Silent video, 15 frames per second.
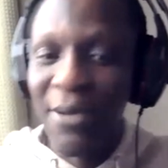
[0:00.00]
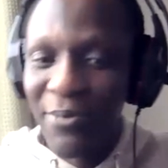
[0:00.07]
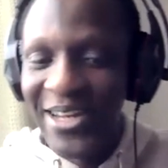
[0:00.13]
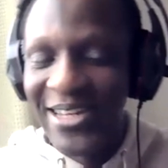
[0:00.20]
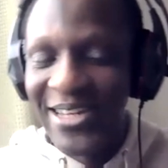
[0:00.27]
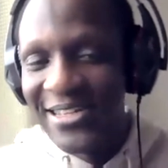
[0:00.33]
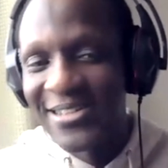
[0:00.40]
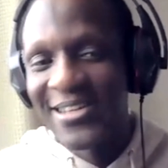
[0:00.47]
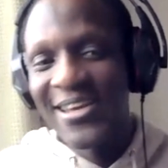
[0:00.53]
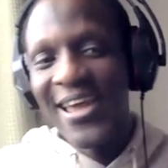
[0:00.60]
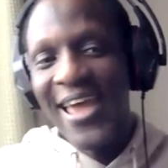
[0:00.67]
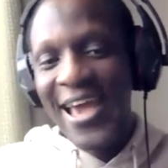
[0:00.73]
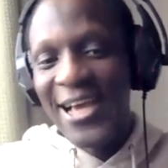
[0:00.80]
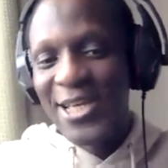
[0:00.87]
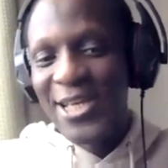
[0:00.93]
I'm reading
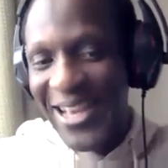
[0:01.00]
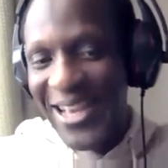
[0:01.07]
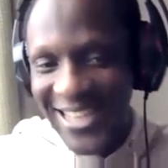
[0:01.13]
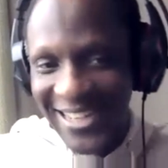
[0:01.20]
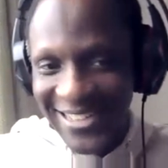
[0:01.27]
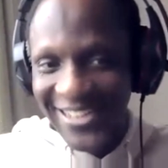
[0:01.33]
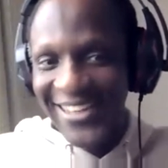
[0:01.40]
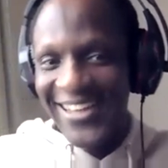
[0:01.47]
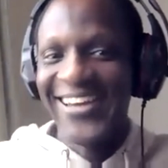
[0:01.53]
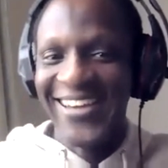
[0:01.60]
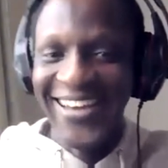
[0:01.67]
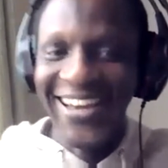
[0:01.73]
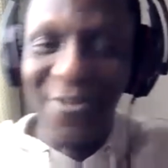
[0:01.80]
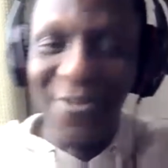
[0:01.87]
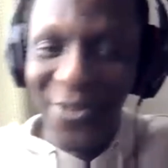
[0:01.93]
XYZ
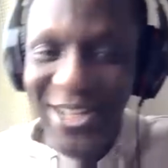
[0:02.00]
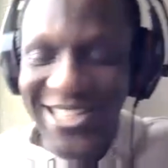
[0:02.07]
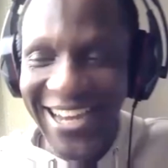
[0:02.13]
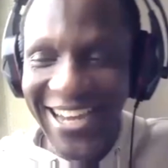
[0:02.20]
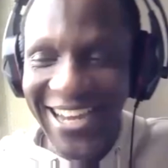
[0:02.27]
of